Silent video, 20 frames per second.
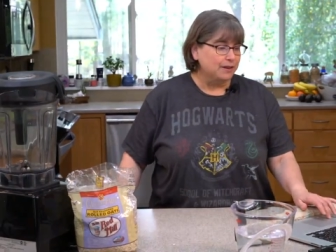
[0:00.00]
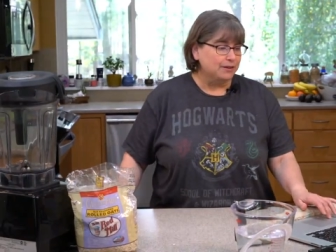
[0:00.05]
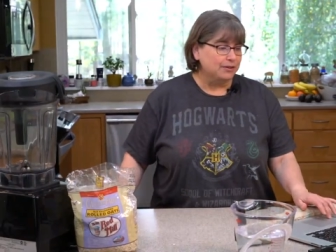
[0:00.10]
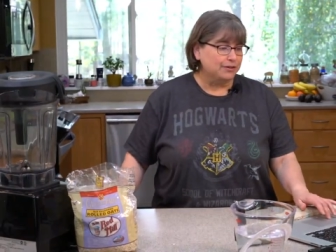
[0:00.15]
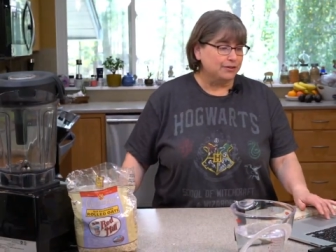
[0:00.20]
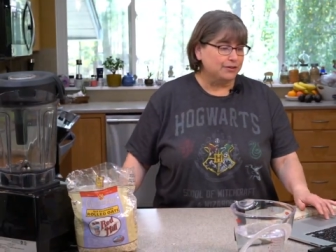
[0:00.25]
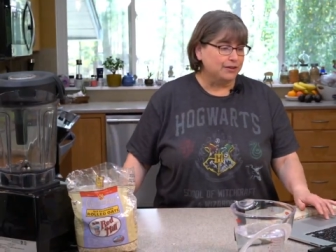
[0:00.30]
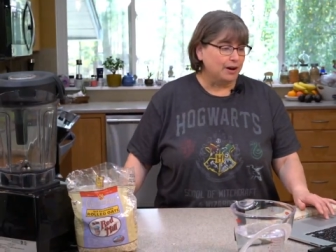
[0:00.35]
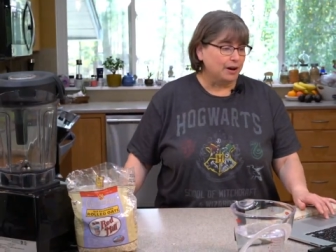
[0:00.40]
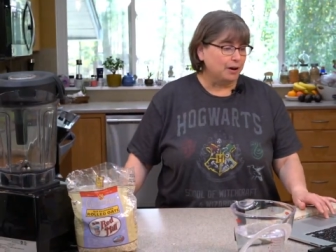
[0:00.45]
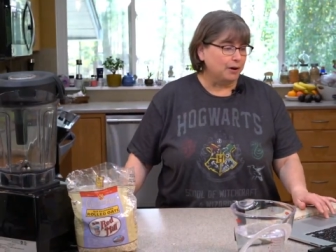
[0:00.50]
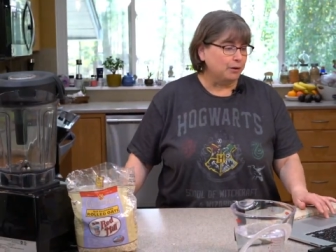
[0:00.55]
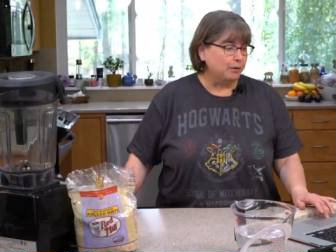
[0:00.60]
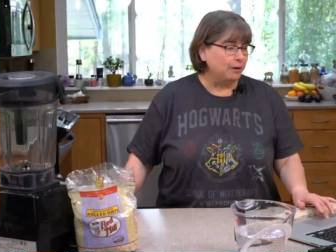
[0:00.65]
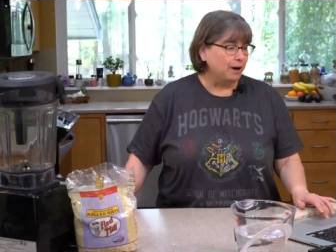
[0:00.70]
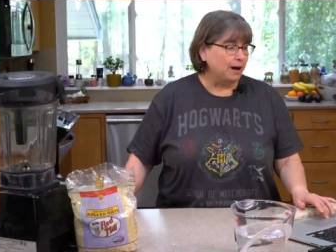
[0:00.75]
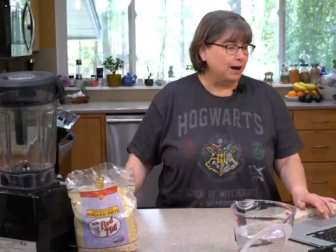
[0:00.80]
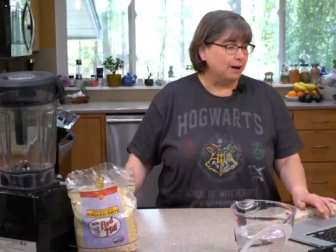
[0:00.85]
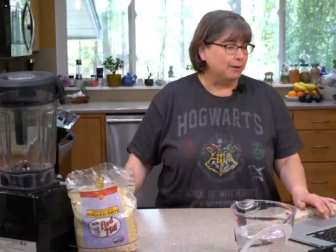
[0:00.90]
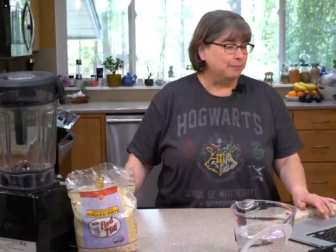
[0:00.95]
So,
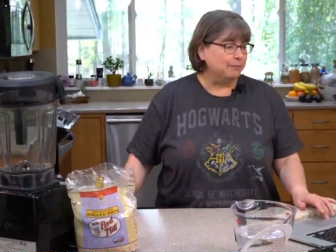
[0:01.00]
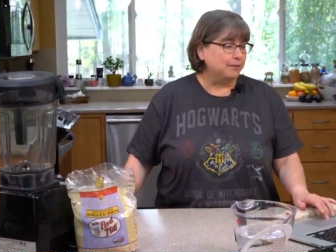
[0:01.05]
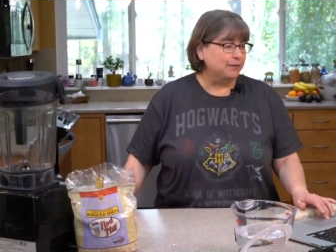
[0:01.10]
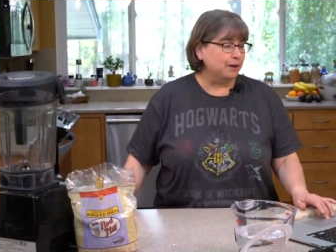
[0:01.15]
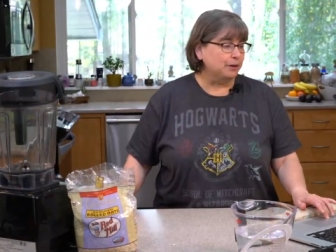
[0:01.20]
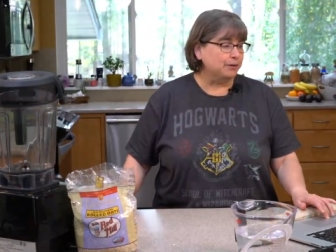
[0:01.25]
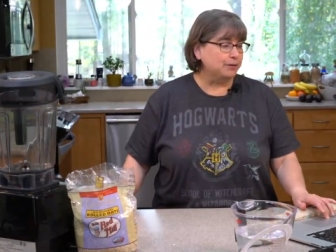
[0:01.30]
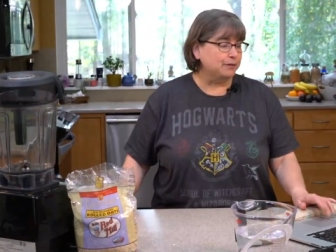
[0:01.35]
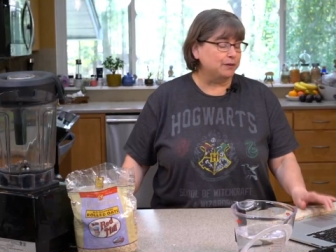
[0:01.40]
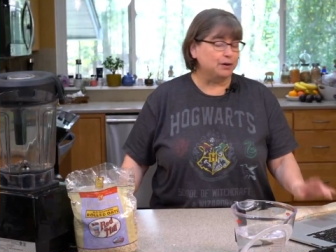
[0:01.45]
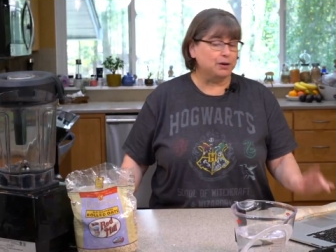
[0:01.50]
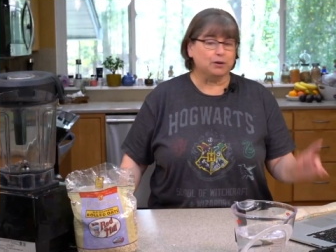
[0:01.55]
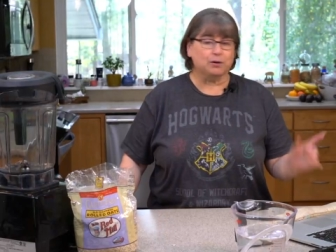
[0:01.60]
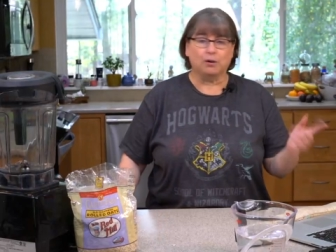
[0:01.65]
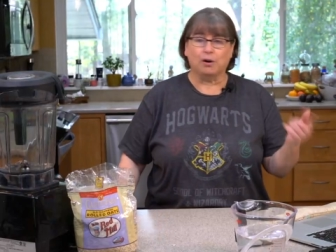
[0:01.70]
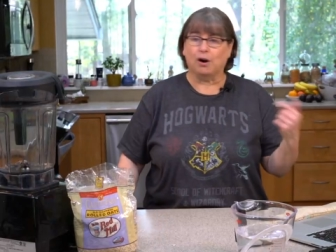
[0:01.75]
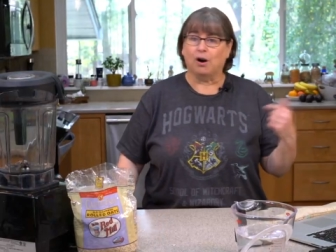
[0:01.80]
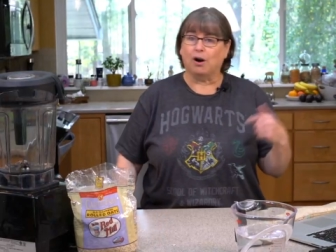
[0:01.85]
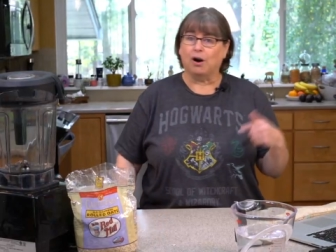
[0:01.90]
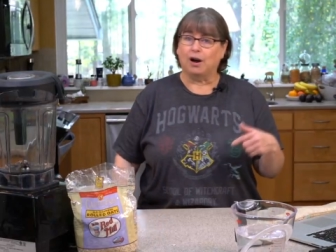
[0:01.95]
um, those of you who
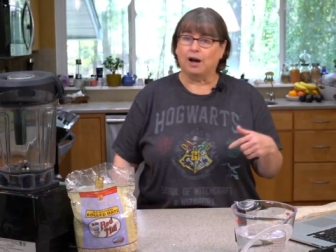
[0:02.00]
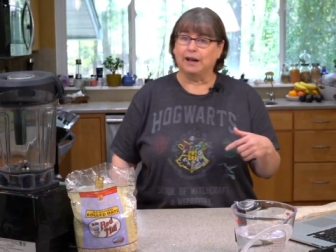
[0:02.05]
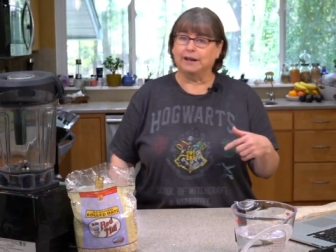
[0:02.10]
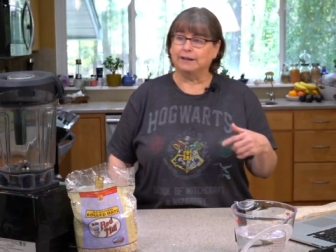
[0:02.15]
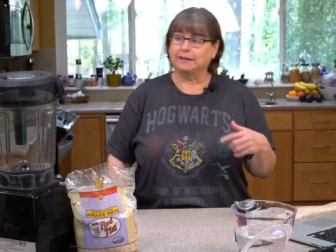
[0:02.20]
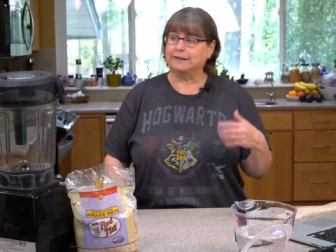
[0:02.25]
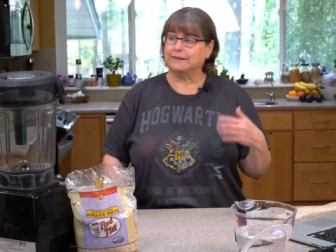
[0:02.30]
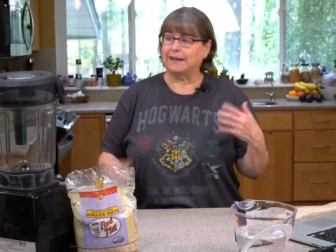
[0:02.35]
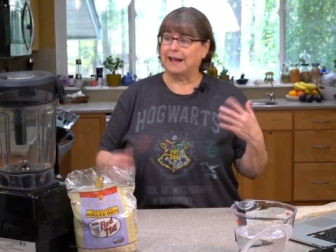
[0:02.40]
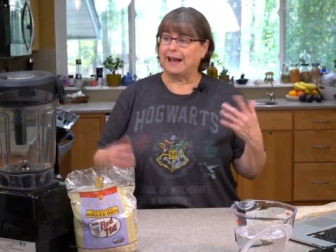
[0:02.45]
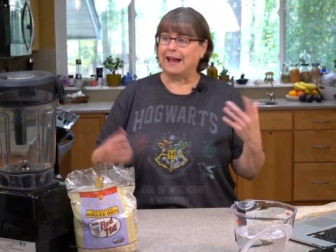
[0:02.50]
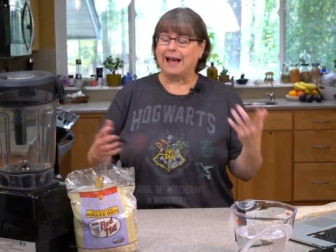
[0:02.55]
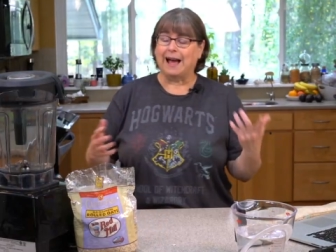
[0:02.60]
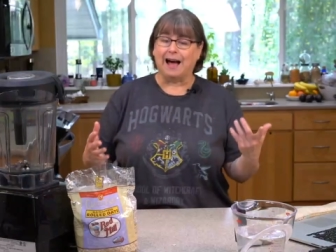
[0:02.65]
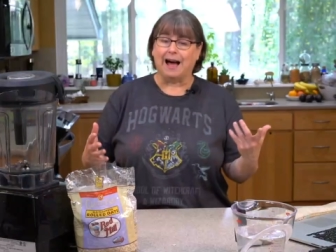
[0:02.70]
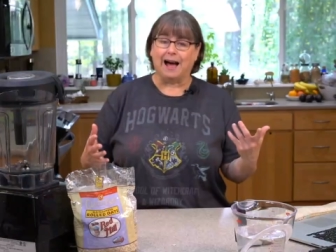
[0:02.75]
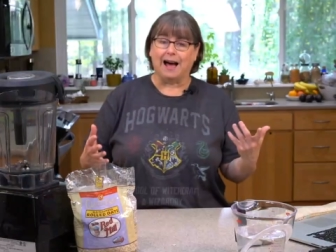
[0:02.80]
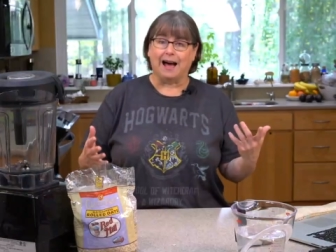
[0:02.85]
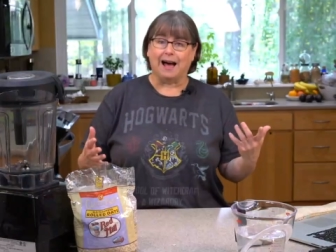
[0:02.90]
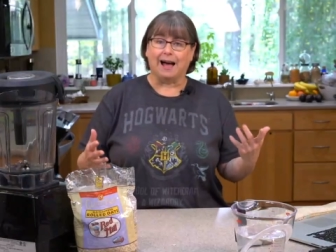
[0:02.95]
are on, say
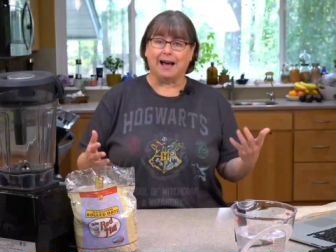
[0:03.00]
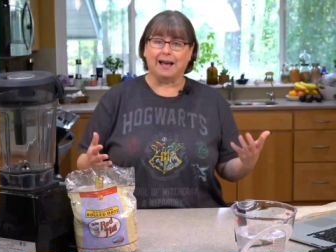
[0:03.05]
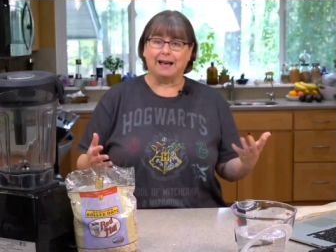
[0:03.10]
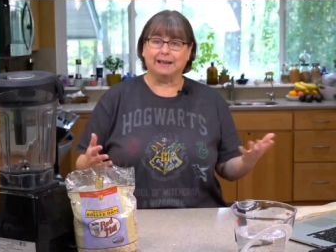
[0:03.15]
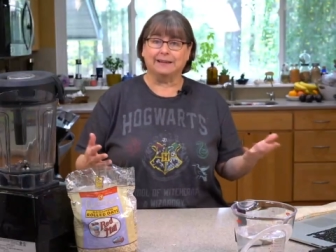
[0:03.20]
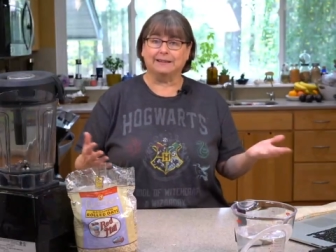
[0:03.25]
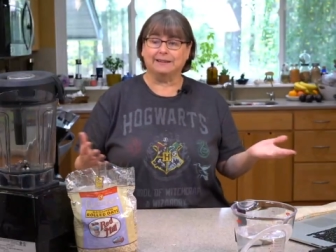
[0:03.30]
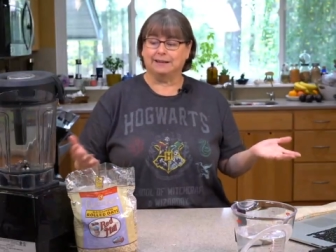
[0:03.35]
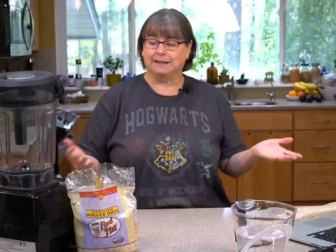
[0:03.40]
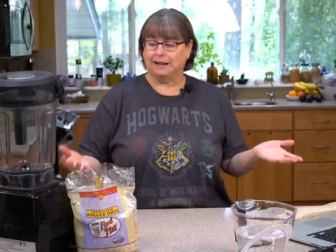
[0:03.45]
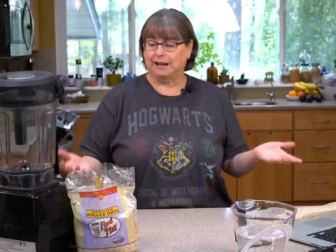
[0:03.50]
hi.